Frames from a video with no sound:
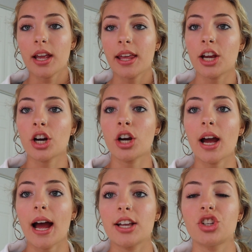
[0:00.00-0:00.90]

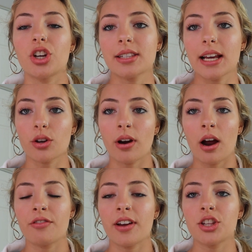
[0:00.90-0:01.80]
Here, just like the
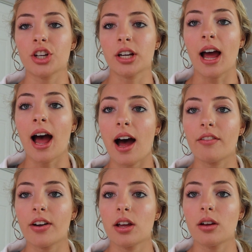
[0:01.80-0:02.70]
round face, you're gonna
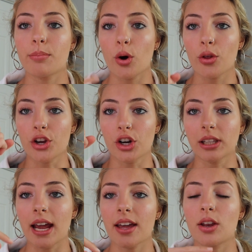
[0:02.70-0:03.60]
have both your
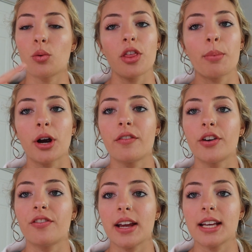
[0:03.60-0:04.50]
length and width part of
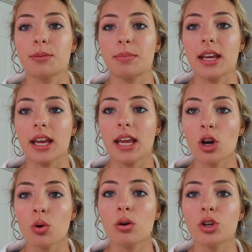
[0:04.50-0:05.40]
your face be
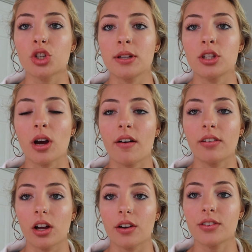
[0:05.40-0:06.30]
equal, which means you have
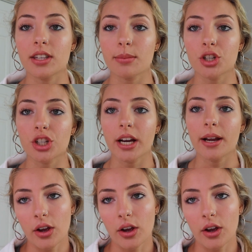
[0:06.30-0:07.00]
a lot of symmetry.